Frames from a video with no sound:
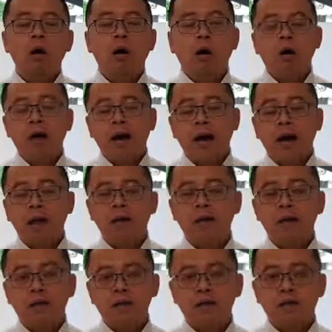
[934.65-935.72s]
on
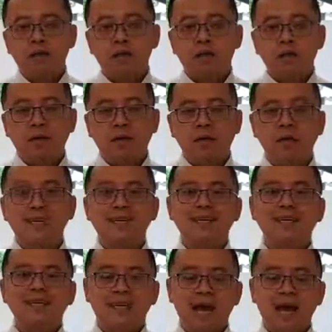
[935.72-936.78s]
unnecessary
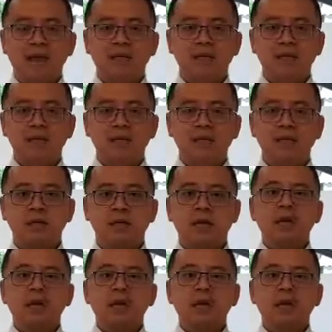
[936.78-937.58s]
taxes.